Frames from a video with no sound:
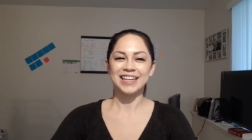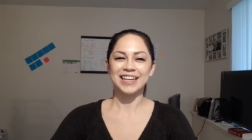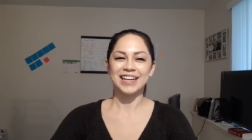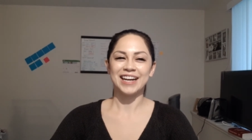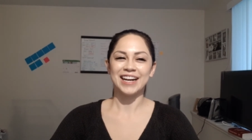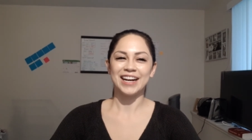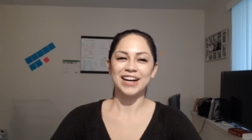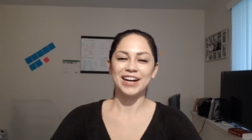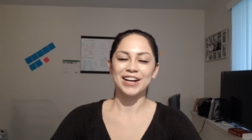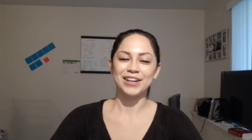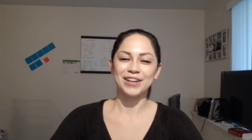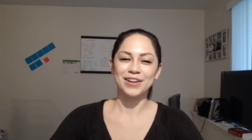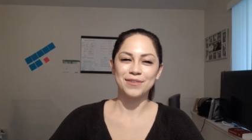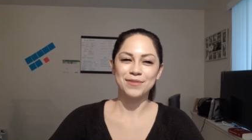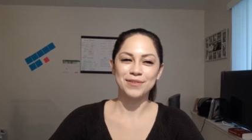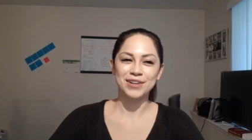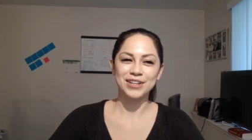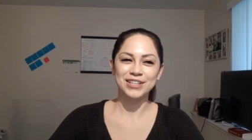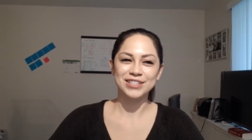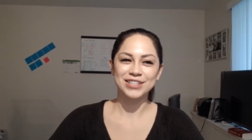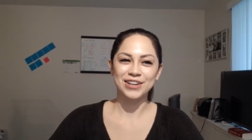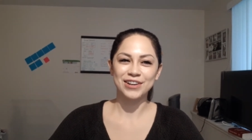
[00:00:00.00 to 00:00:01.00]
Uh,
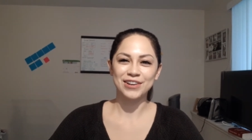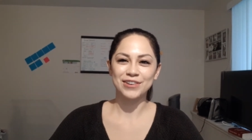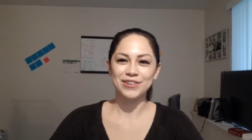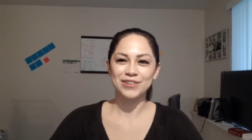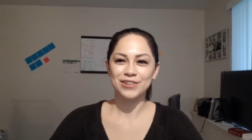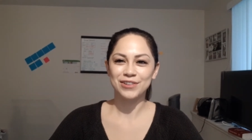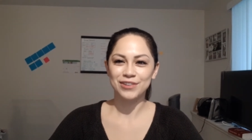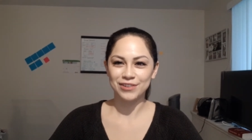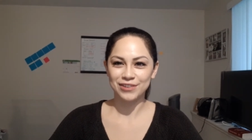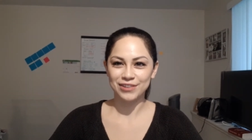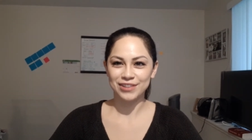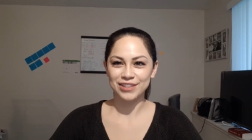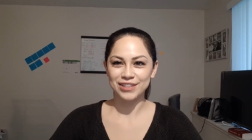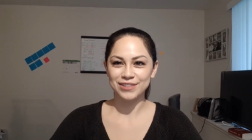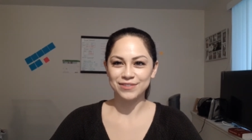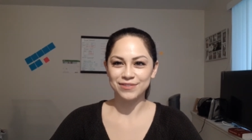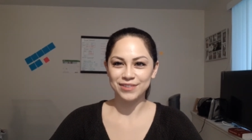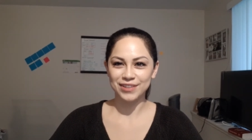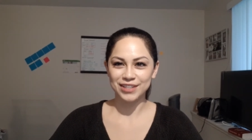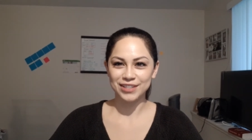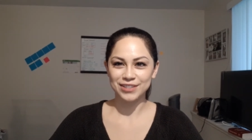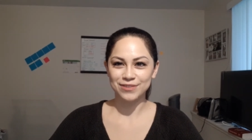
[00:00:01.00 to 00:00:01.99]
Government of Ontario included these
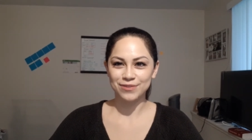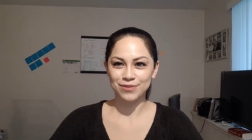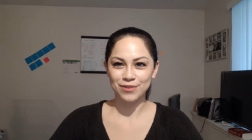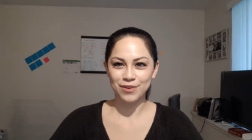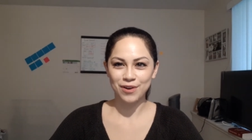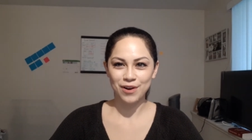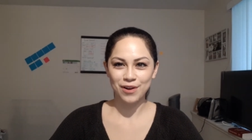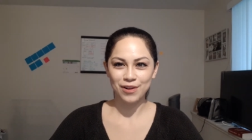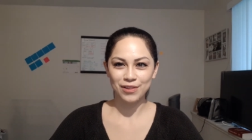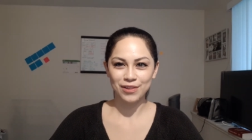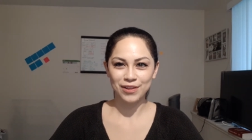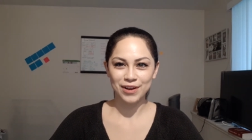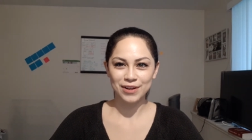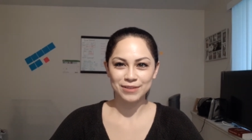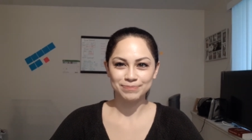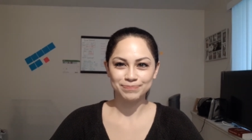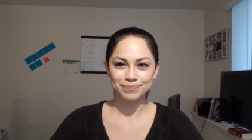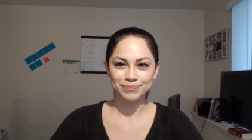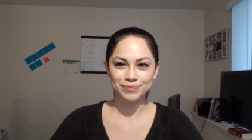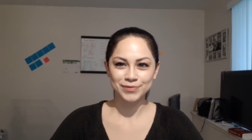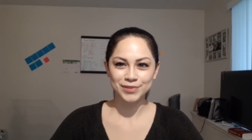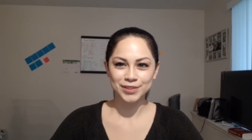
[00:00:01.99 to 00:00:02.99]
fees for all,
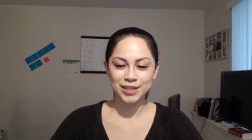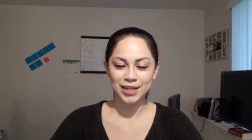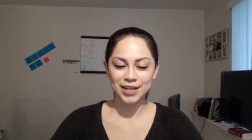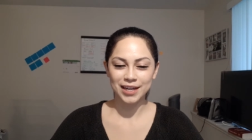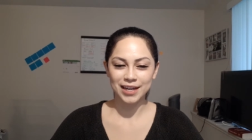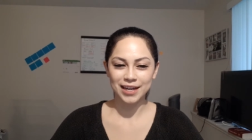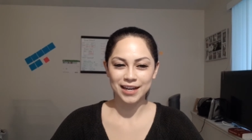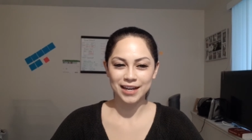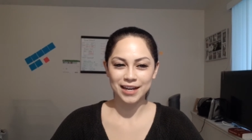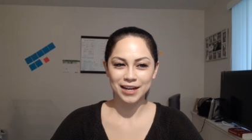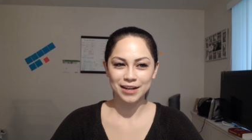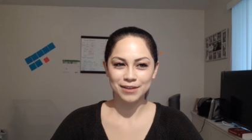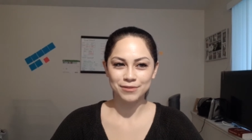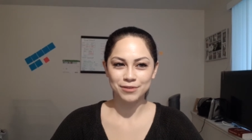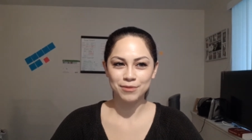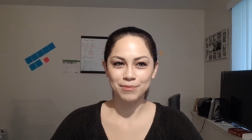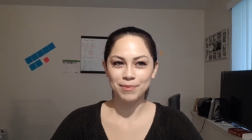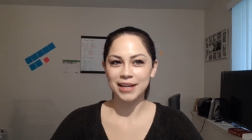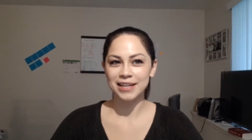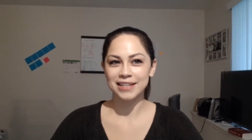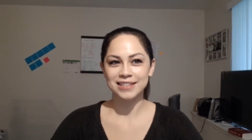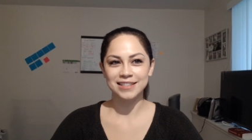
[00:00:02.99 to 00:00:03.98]
um, uh, for
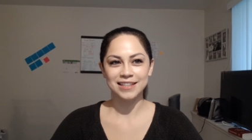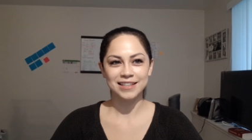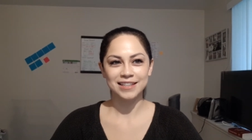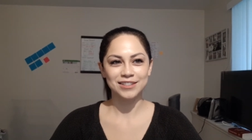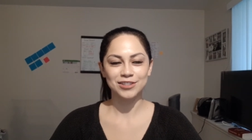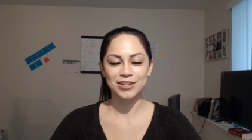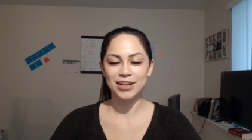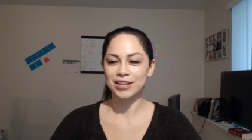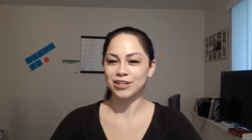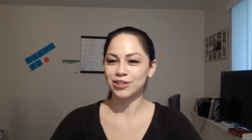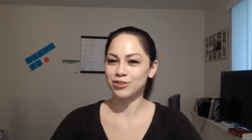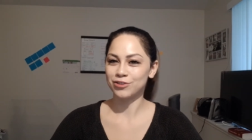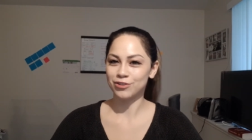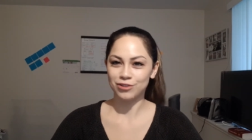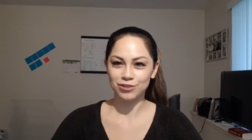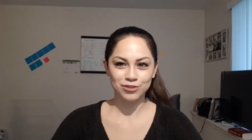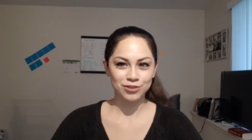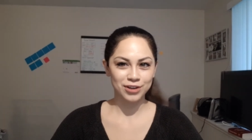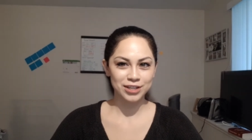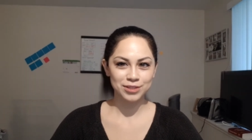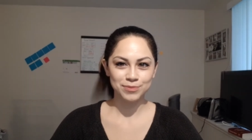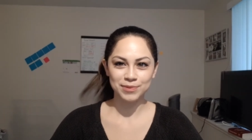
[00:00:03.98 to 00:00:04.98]
bikes and any sort of
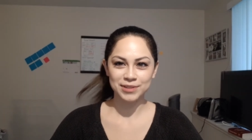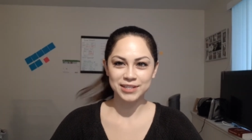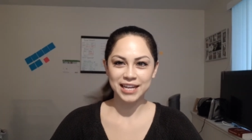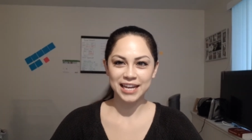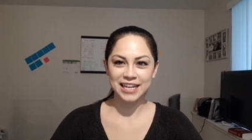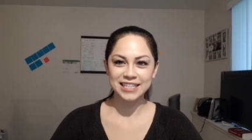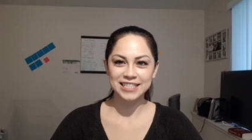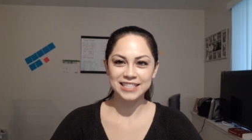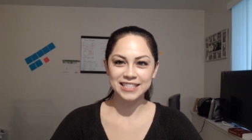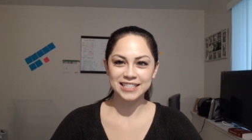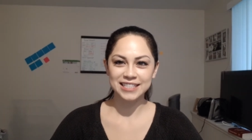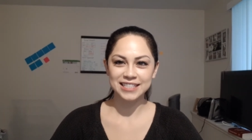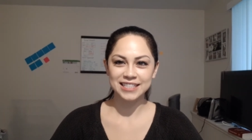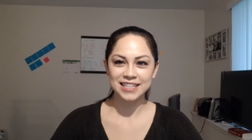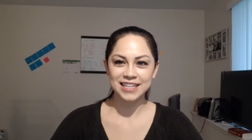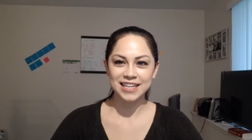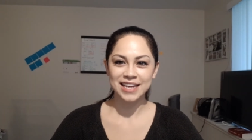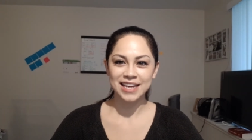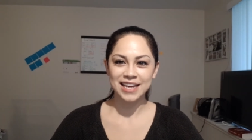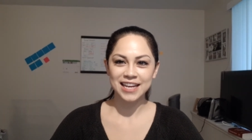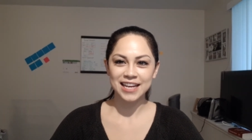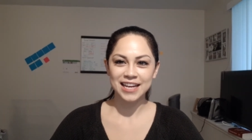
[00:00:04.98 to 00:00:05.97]
transportation
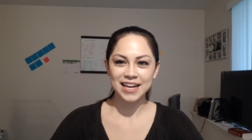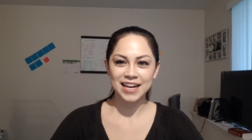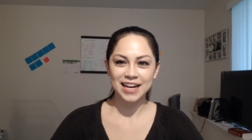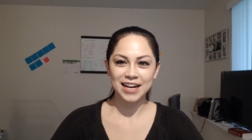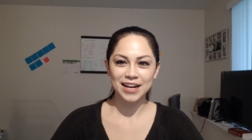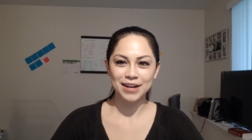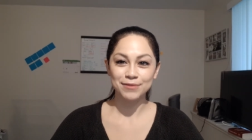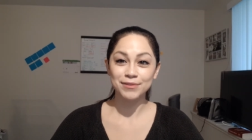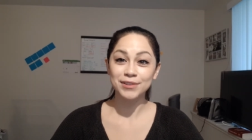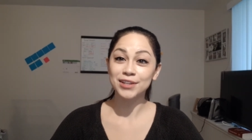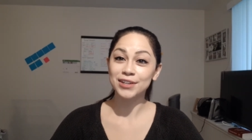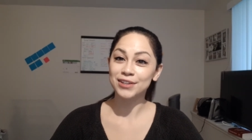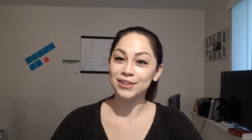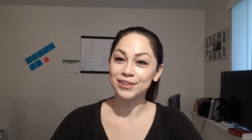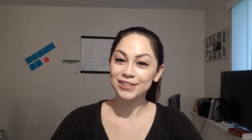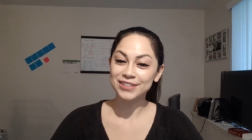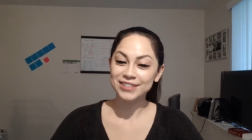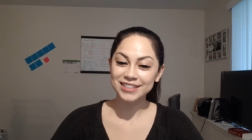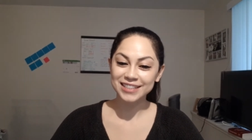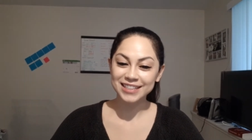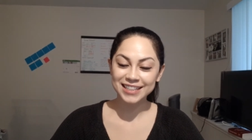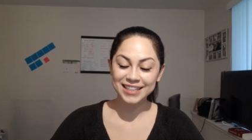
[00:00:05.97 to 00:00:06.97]
uh,
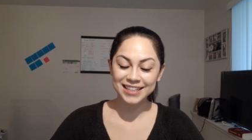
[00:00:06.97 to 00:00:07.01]
vehicles.